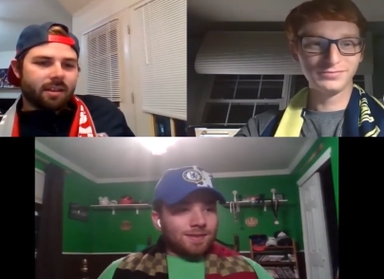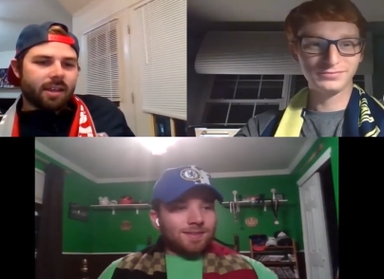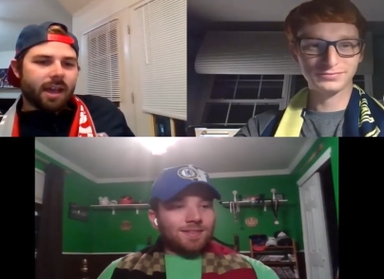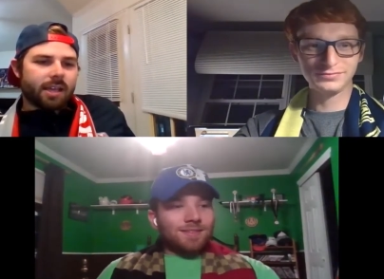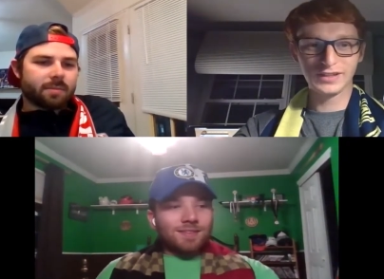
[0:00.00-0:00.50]

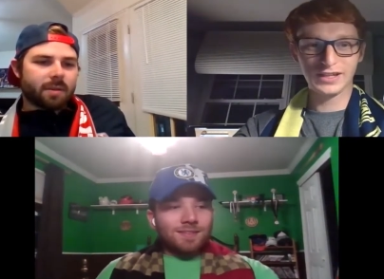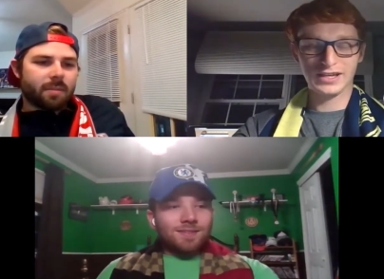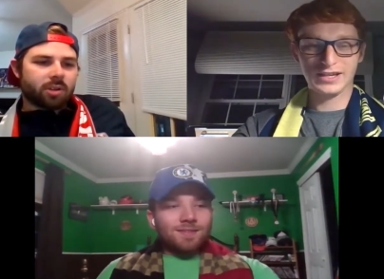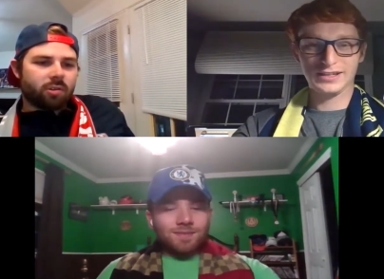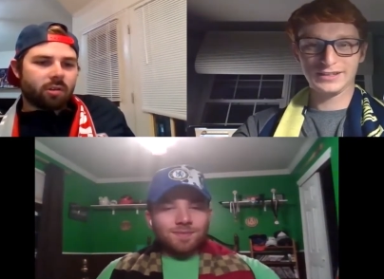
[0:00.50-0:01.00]
Speaker 1: Yeah, he's made
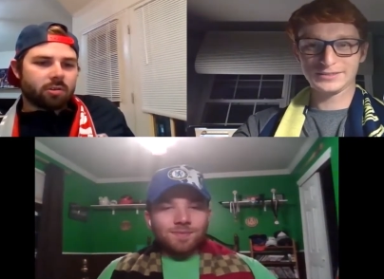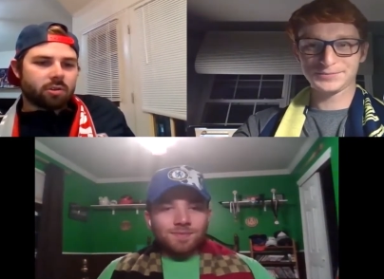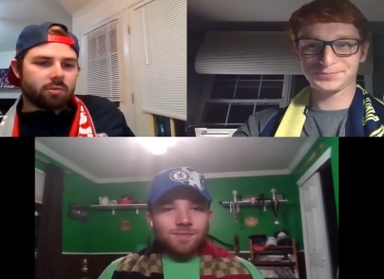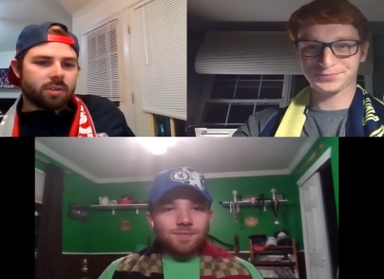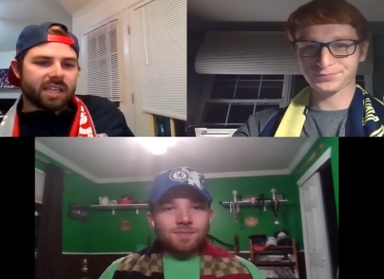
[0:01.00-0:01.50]
Montreal
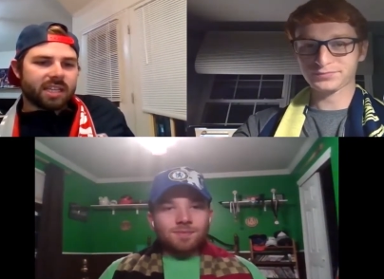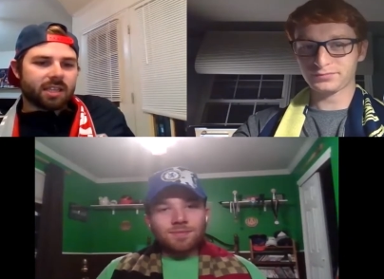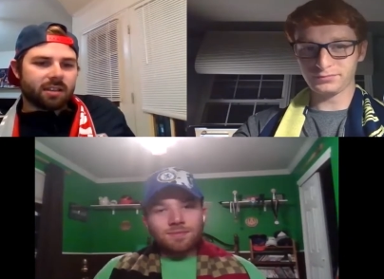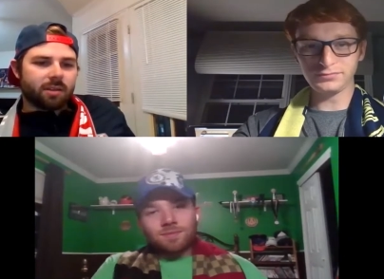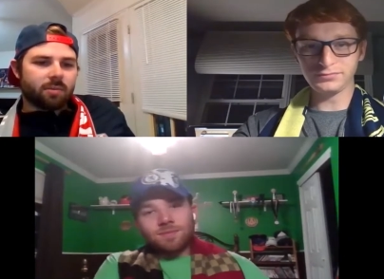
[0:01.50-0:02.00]
do
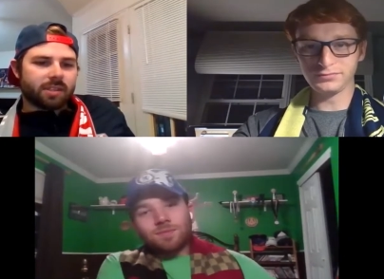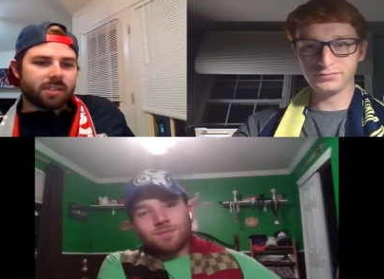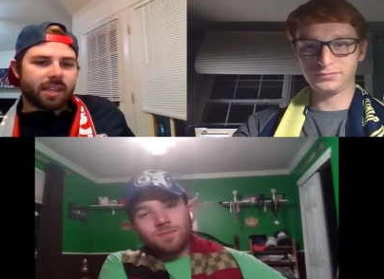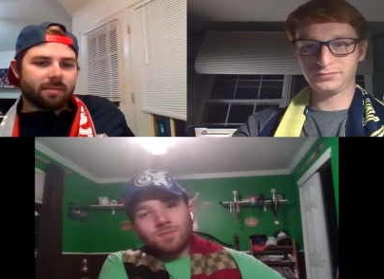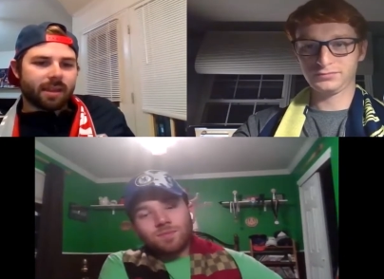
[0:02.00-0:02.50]
decently with a
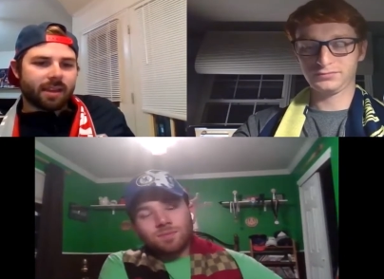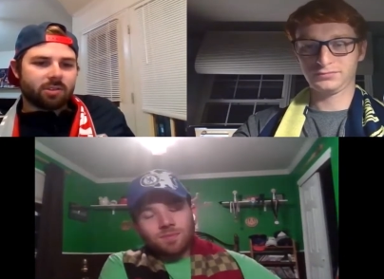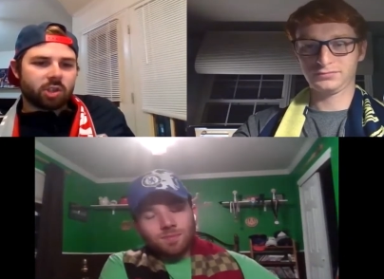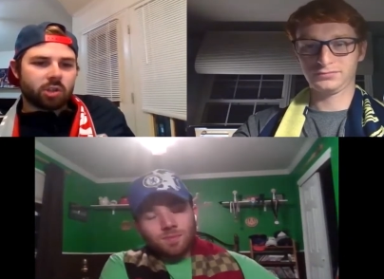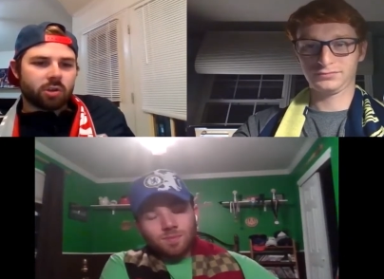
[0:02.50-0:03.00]
team that
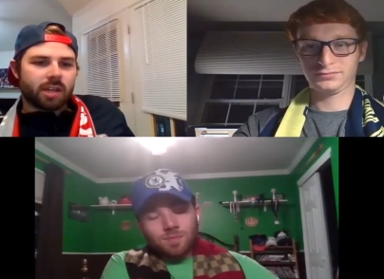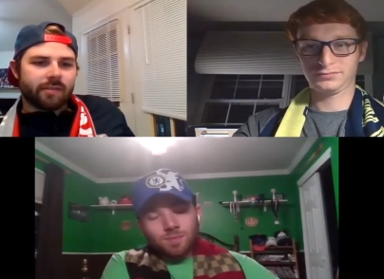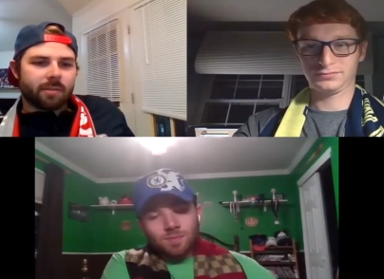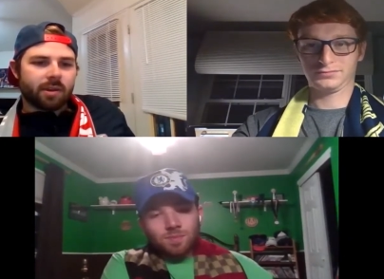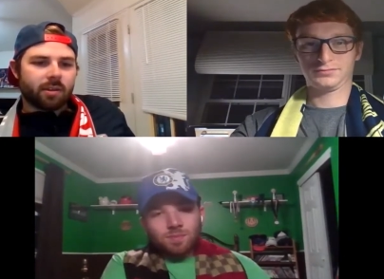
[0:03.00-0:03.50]
shouldn't
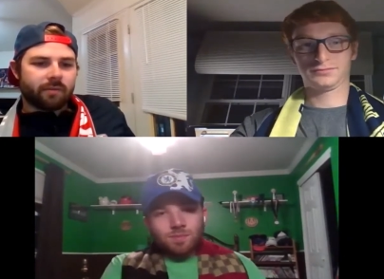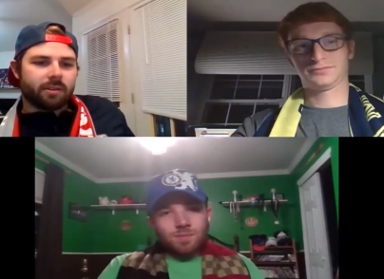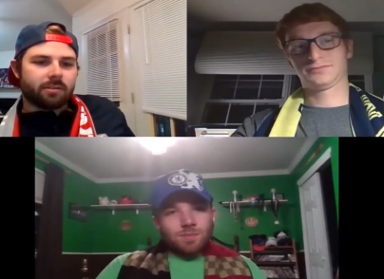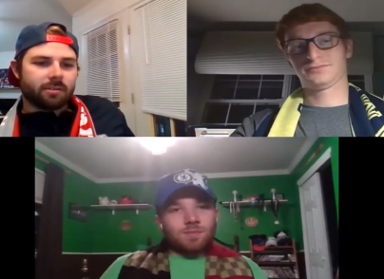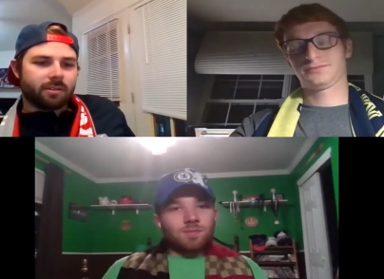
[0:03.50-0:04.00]
even be on the
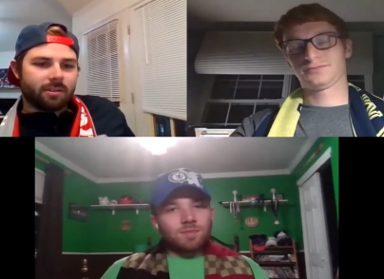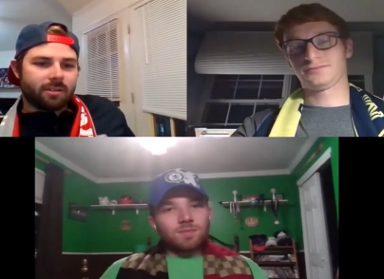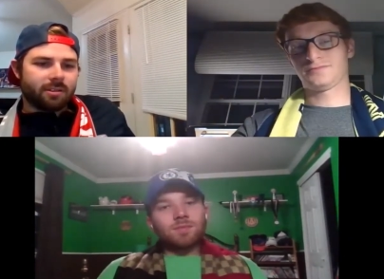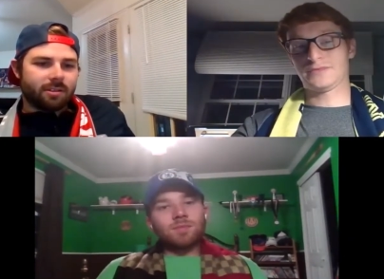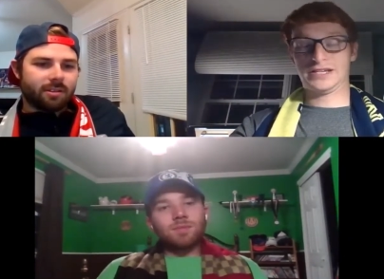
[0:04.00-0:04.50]
field.
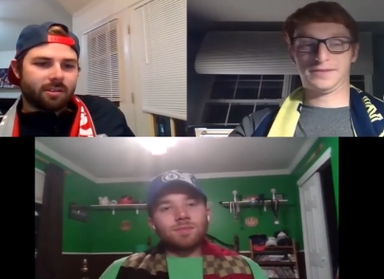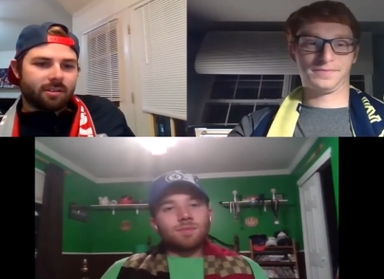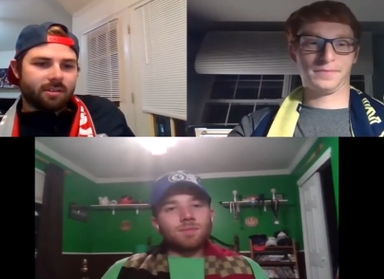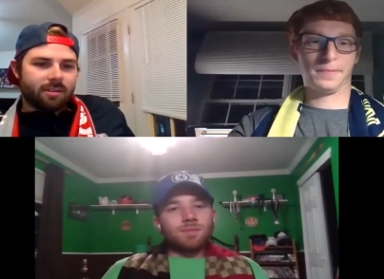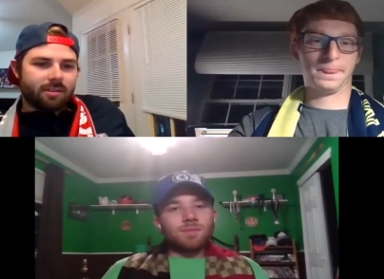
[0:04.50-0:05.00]
Speaker 2: Yeah.
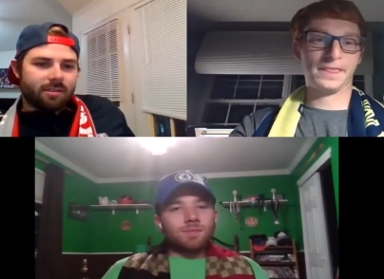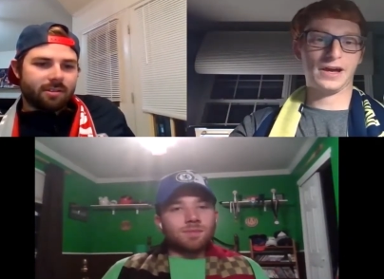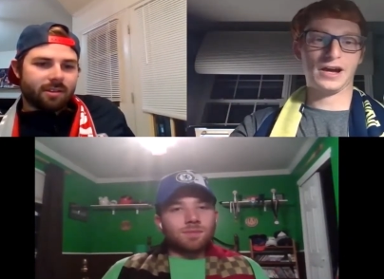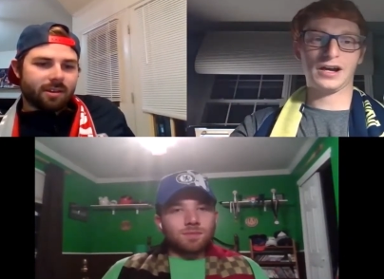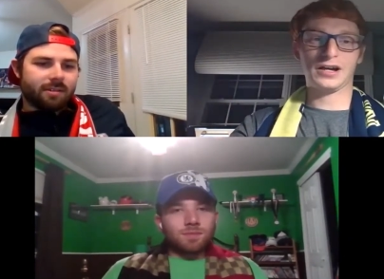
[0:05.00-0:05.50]

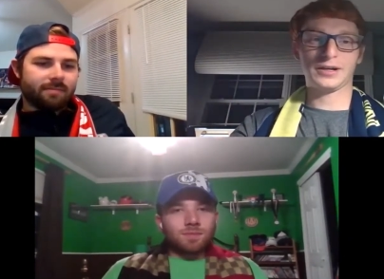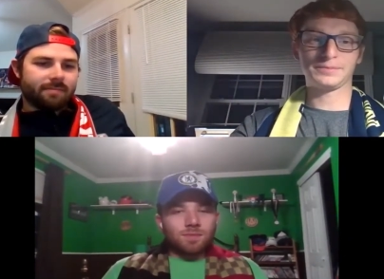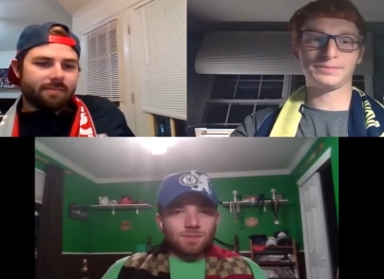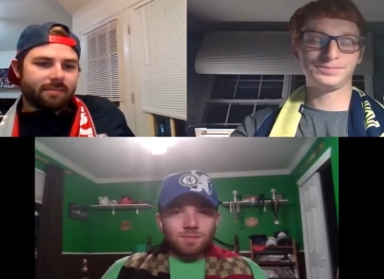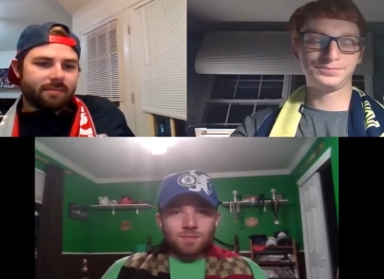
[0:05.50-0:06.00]

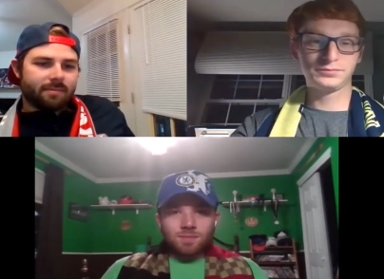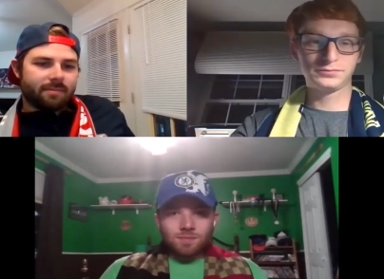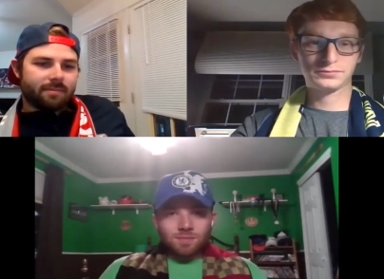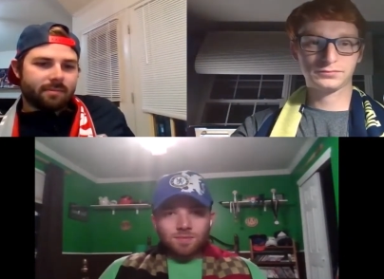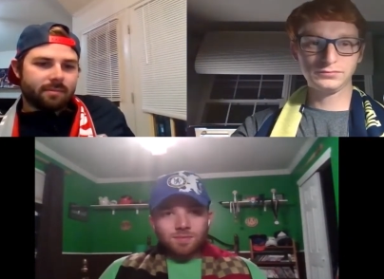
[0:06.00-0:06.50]
Um,
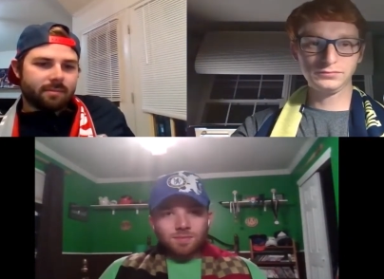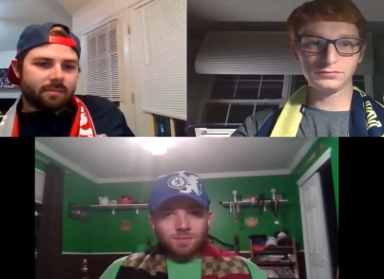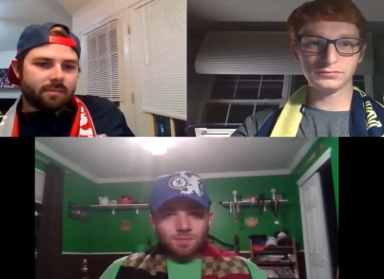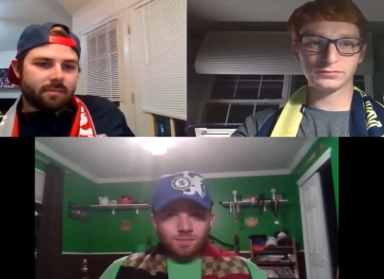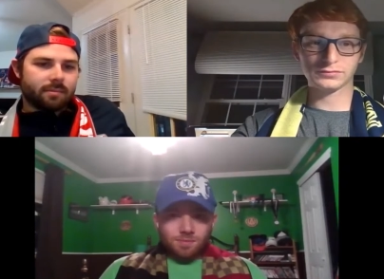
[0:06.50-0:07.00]

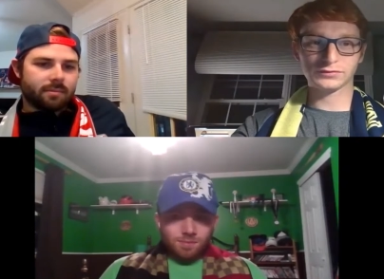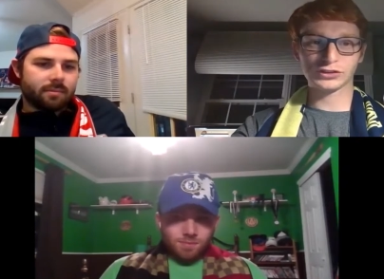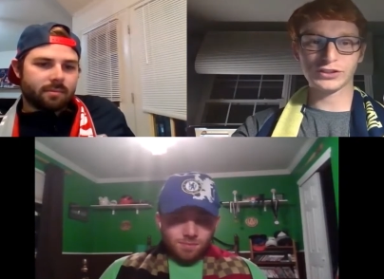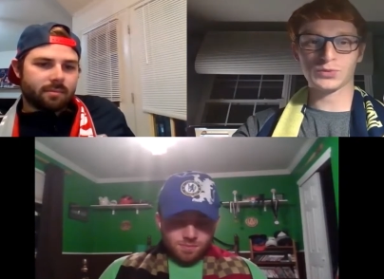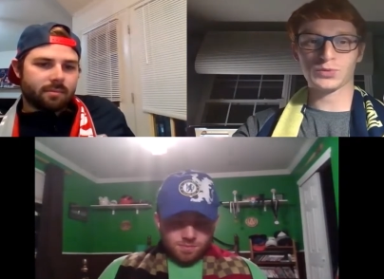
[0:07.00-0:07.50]
so
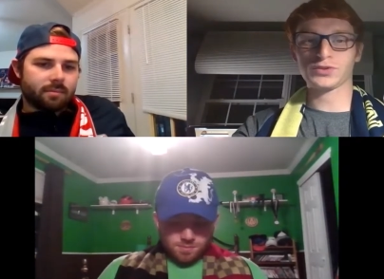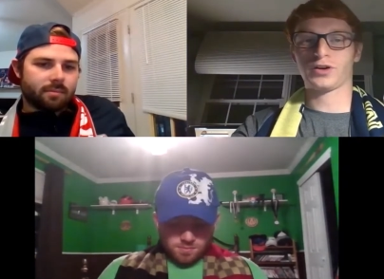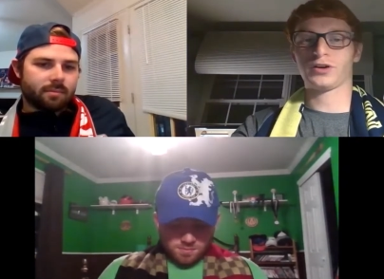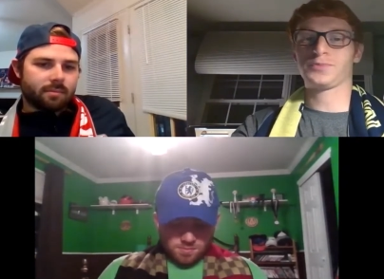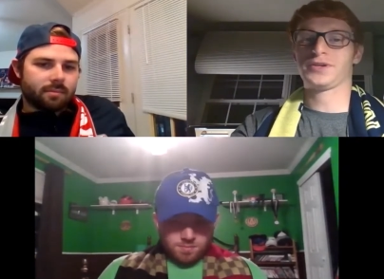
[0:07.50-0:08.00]
this one was
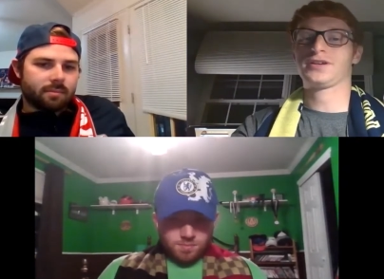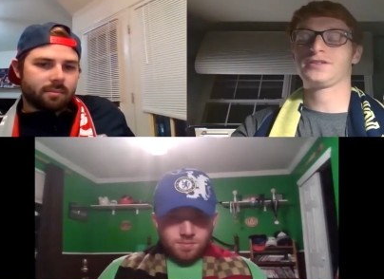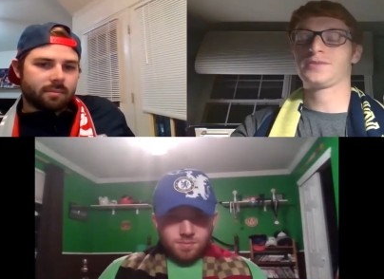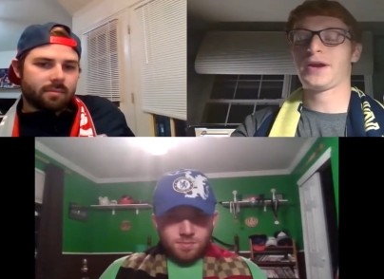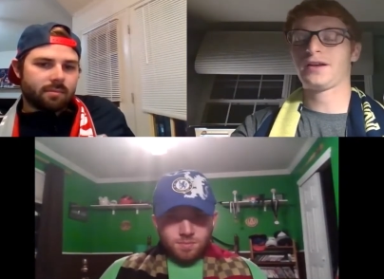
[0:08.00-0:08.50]
hard
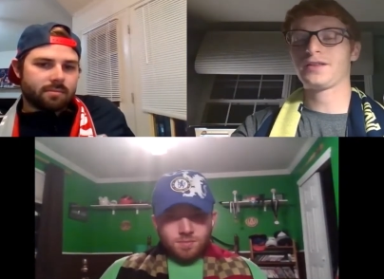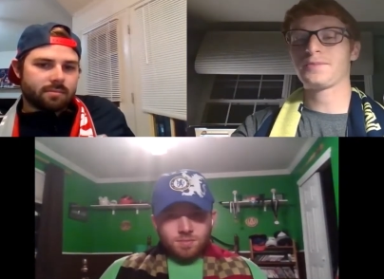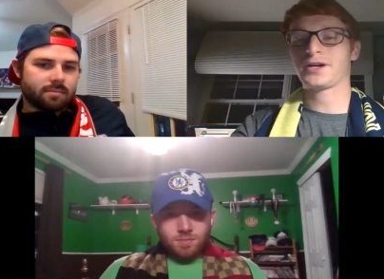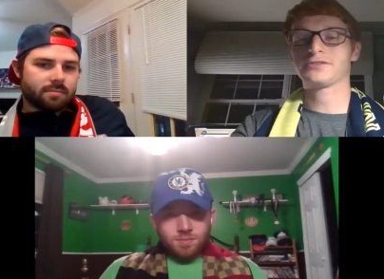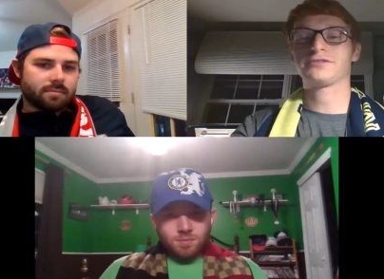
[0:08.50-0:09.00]
because apparently
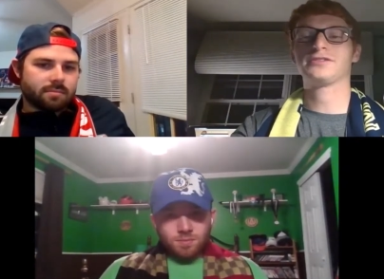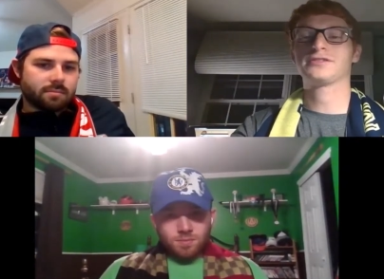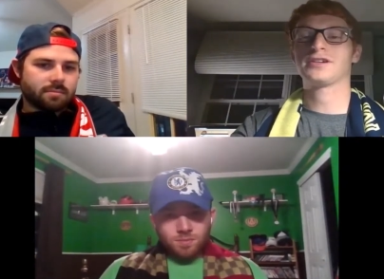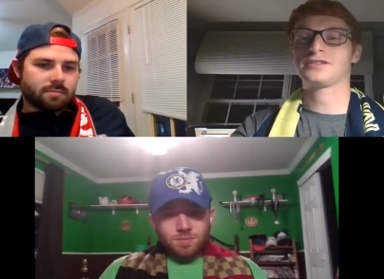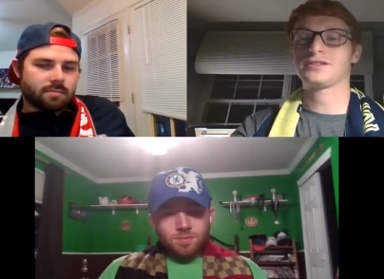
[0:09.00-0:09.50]
Montreal
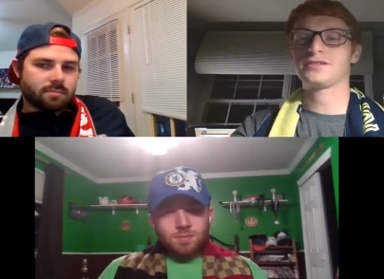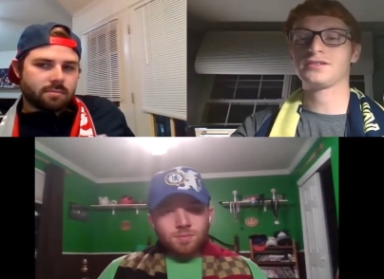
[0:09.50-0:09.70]
doesn't